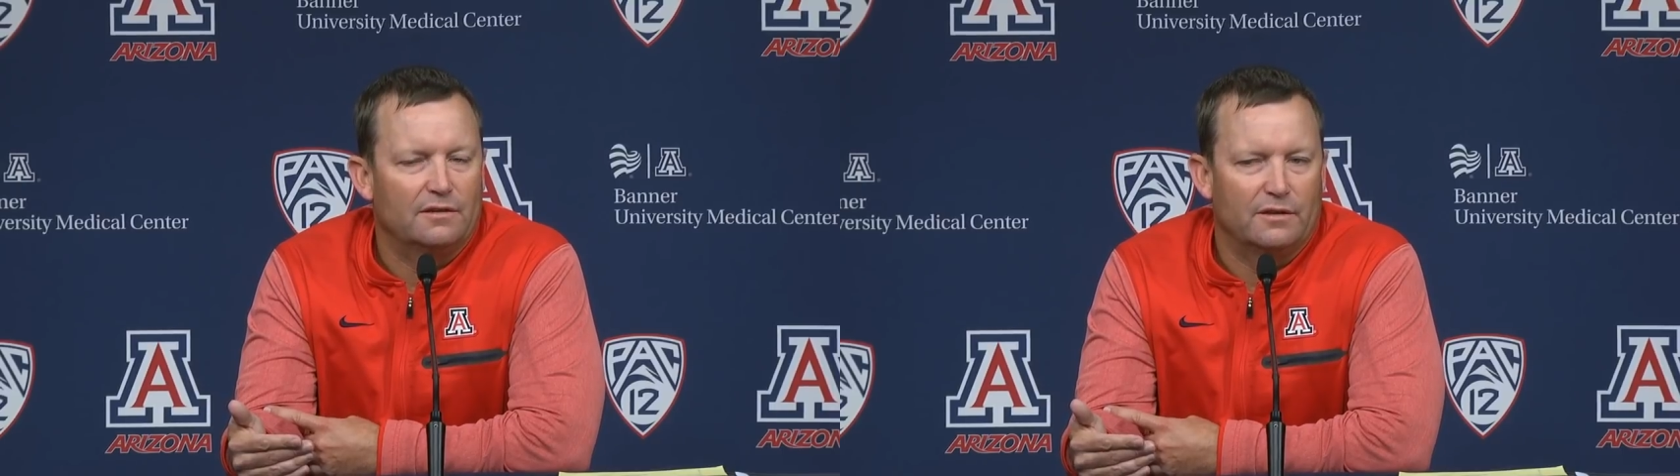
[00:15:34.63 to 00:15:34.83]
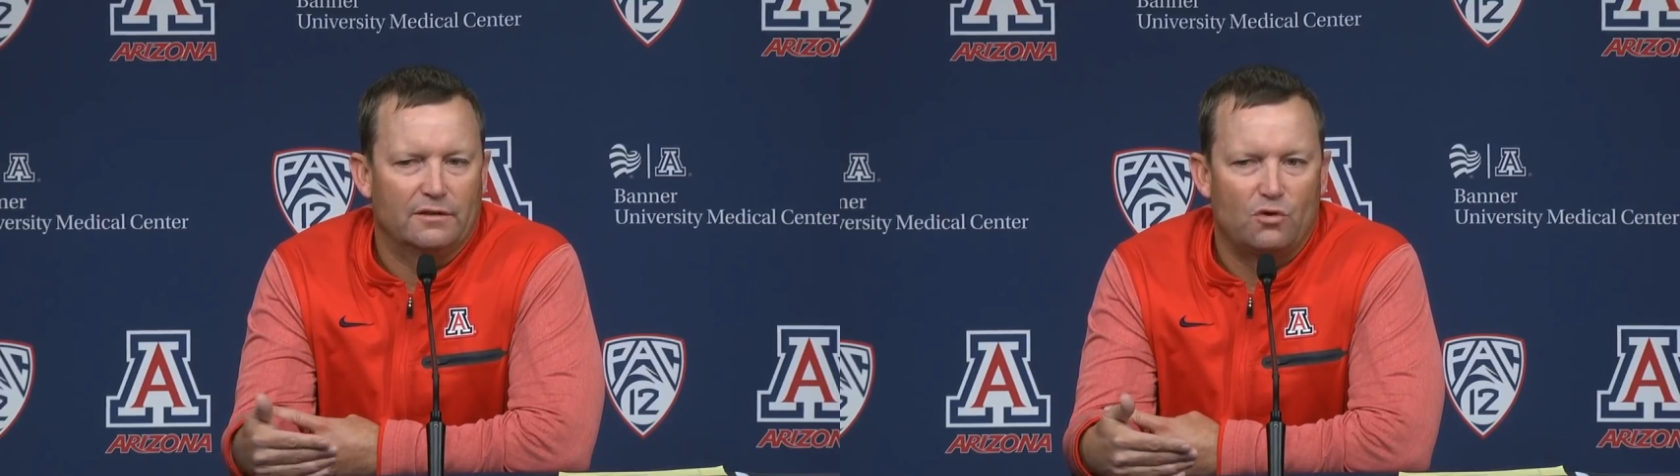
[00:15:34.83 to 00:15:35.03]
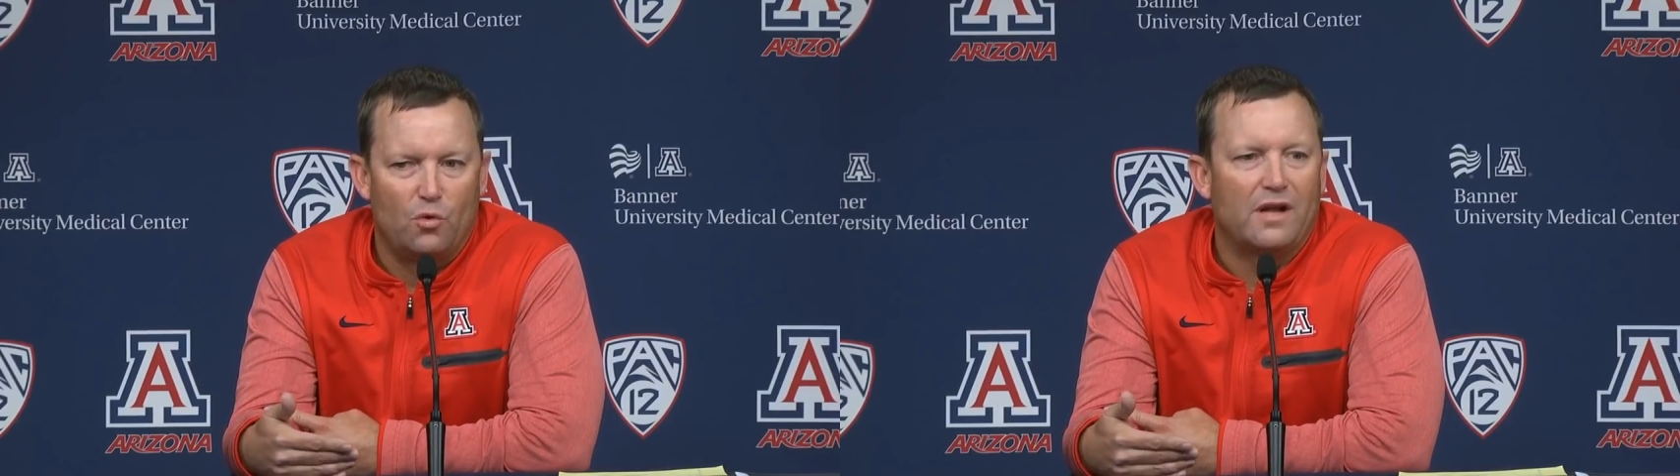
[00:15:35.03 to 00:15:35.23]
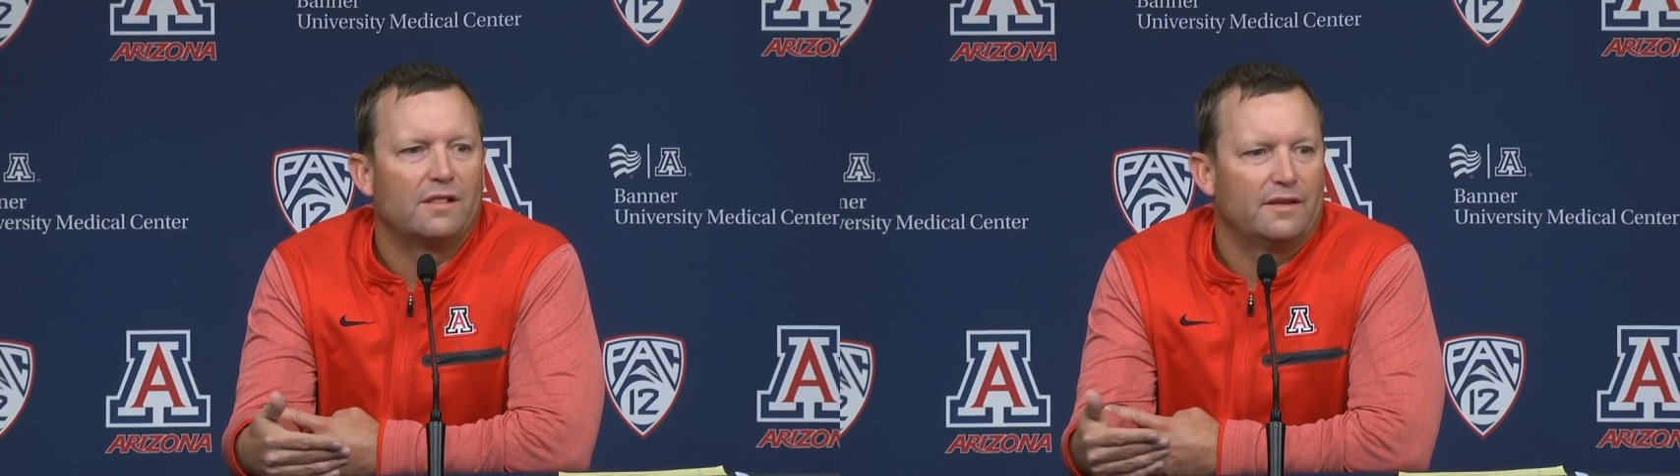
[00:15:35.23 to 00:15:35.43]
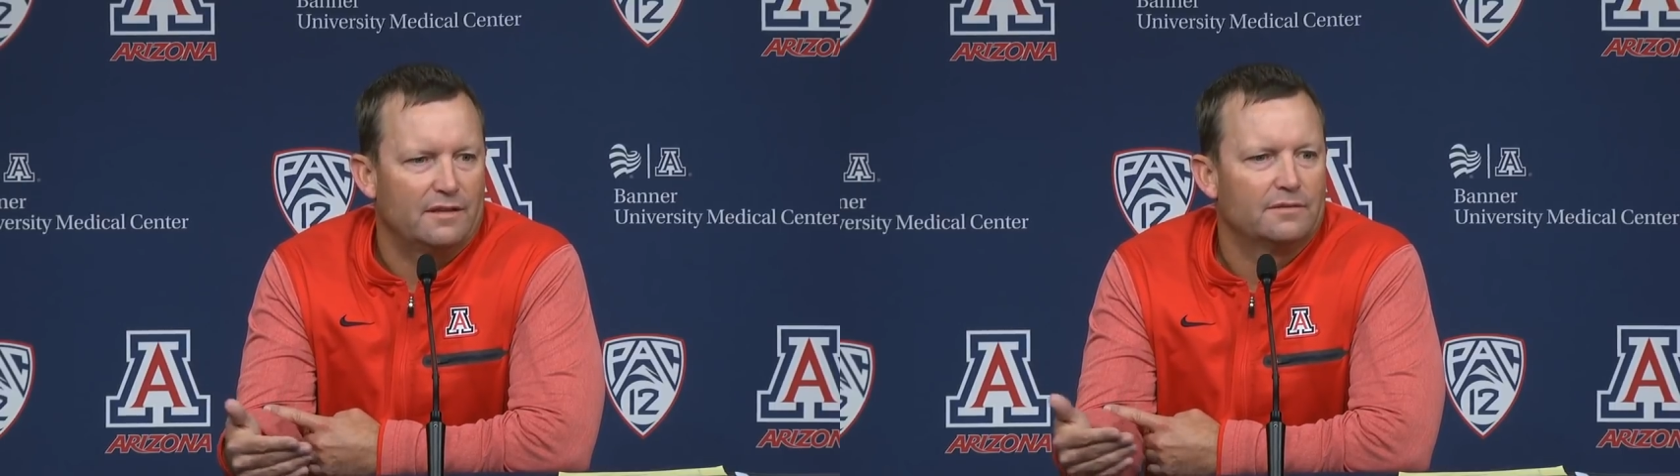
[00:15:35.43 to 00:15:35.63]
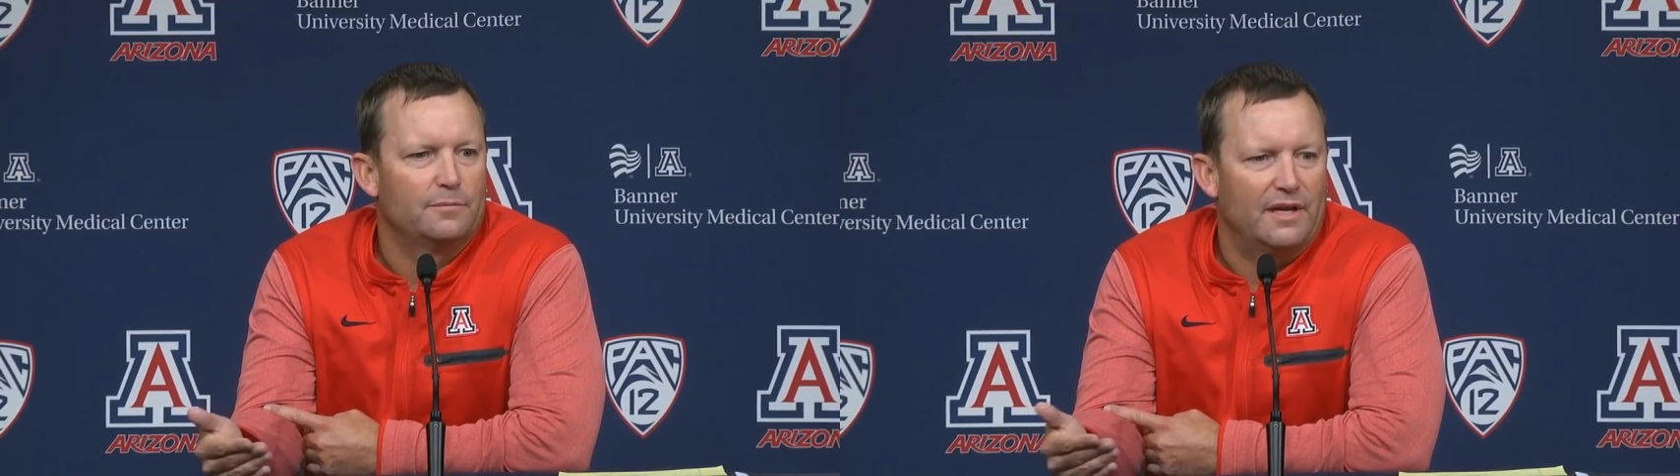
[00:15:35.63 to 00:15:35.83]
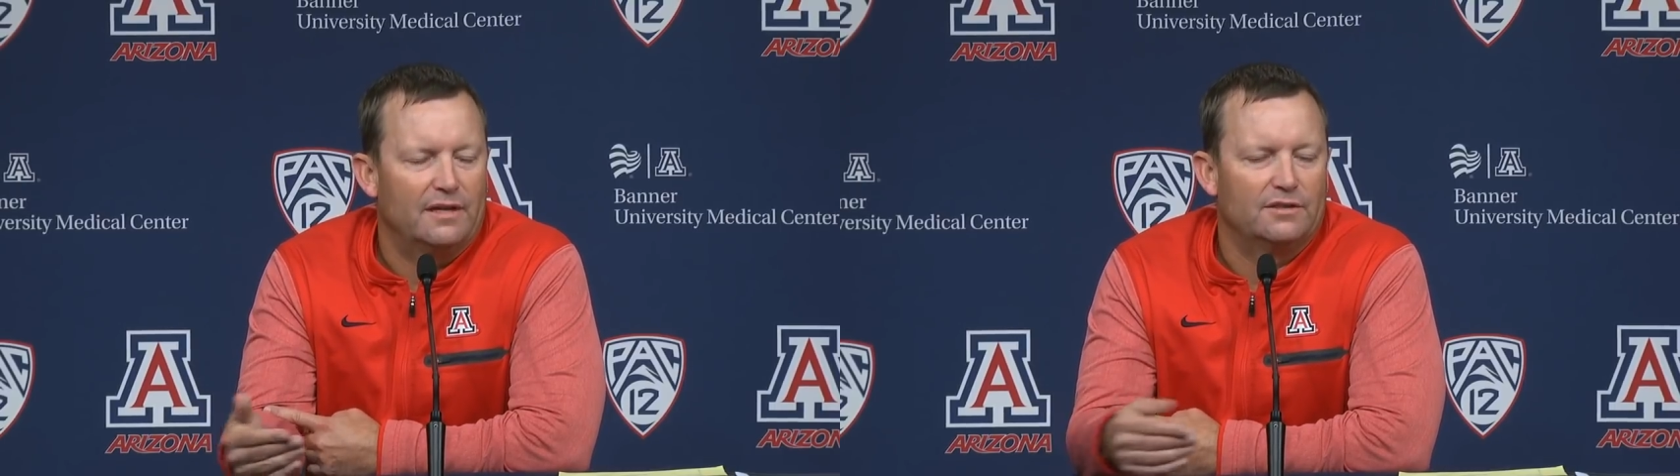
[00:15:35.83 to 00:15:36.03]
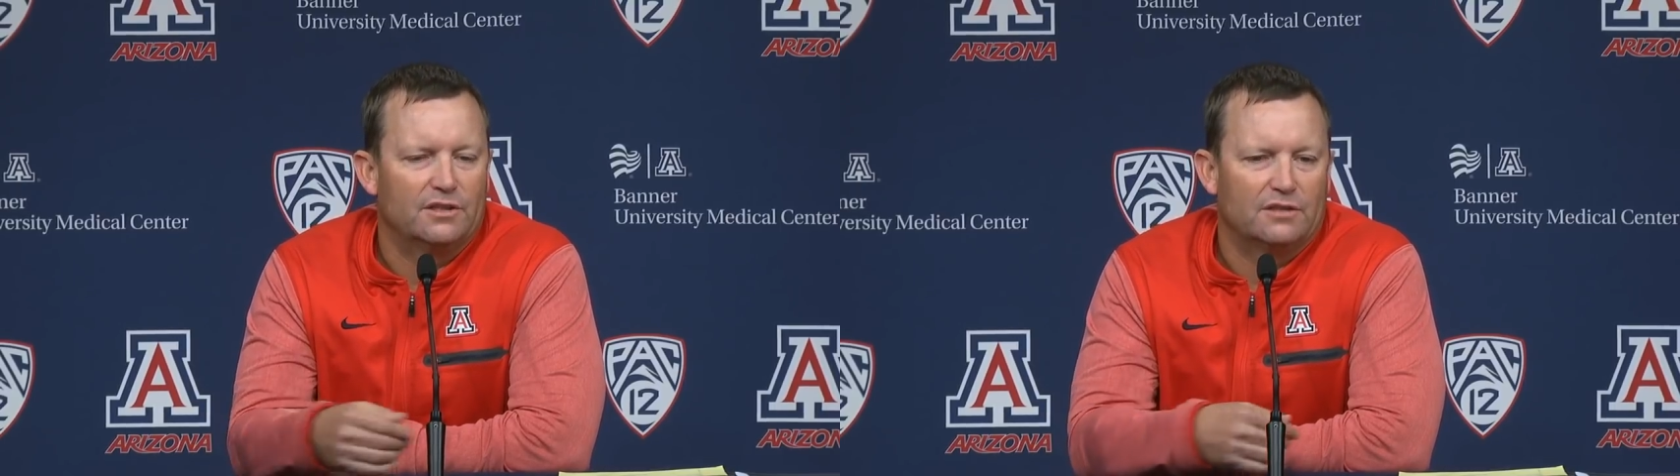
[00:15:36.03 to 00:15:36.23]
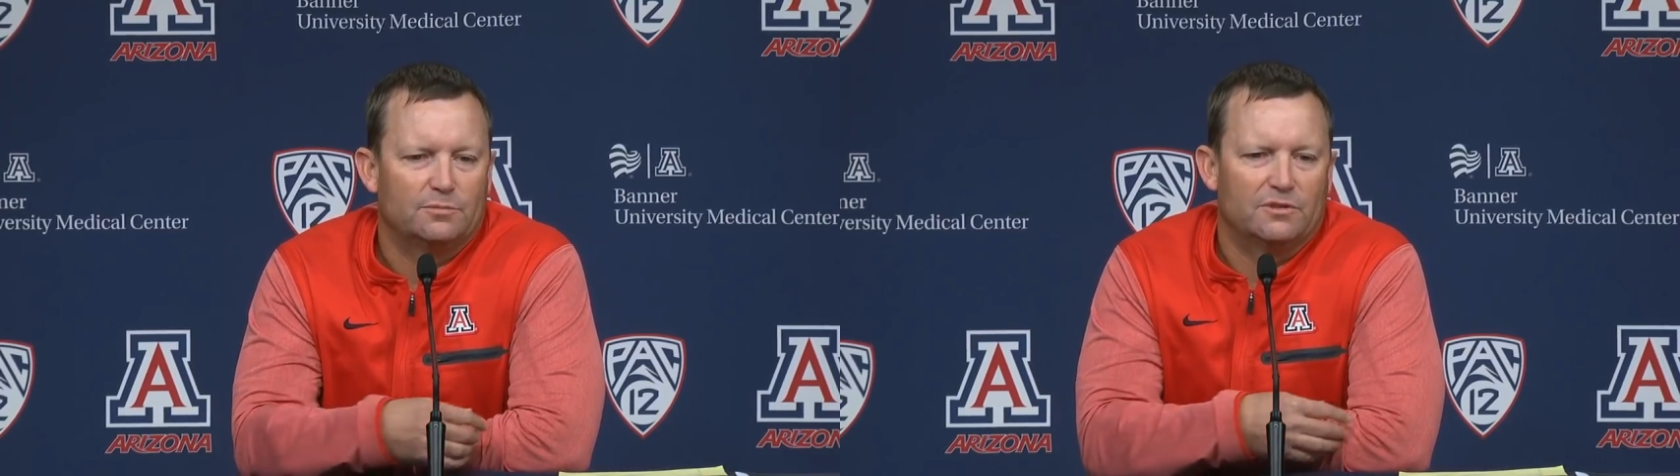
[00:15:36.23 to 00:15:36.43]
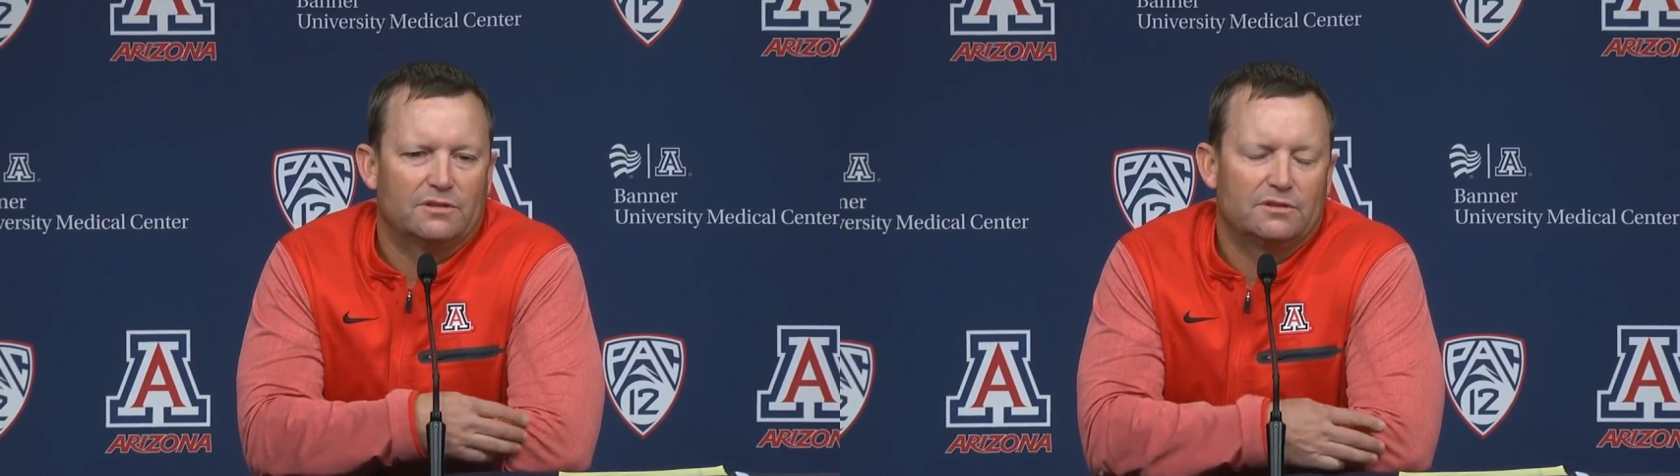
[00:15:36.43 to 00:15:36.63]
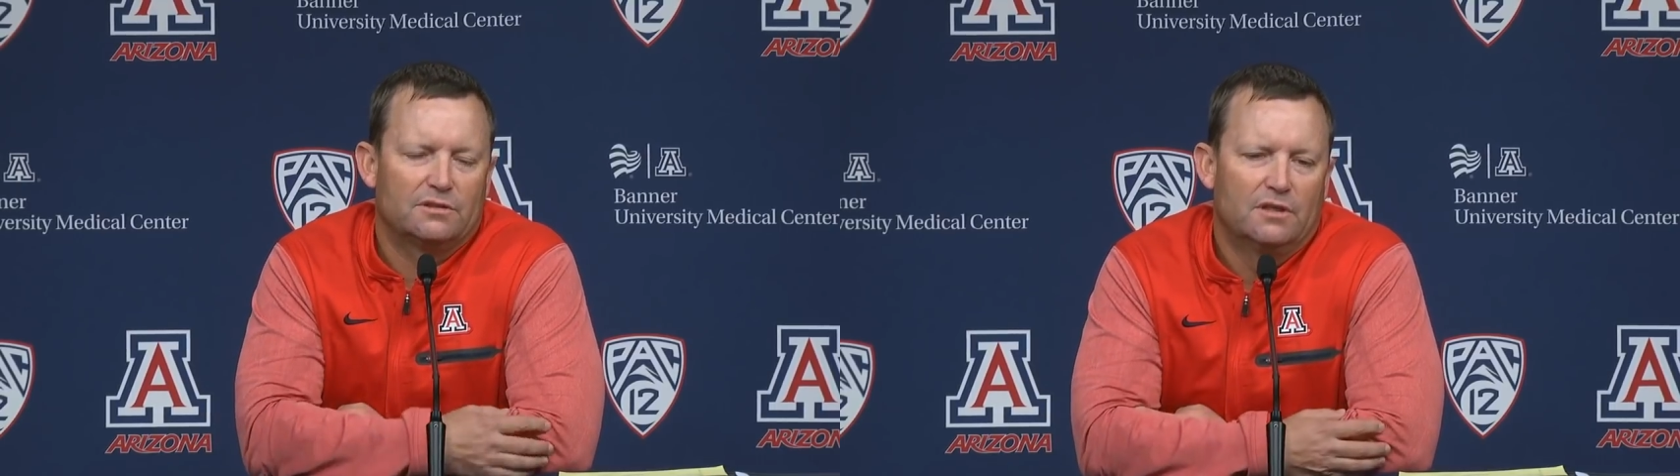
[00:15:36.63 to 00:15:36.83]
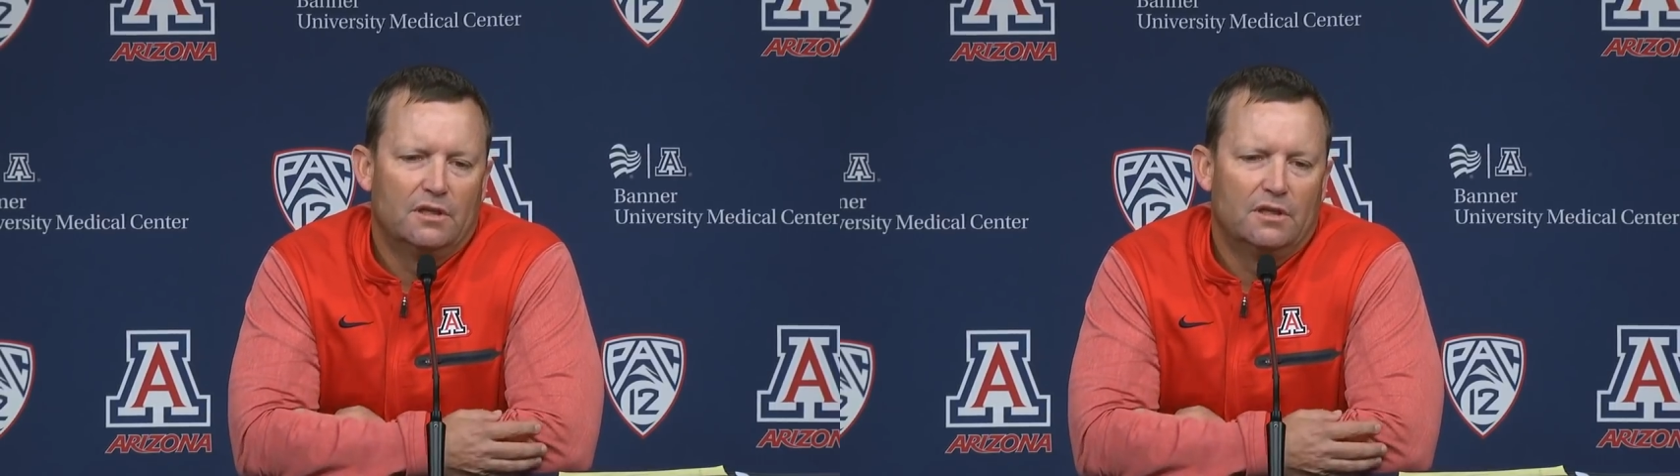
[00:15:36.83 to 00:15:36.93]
and quickly made adjustments,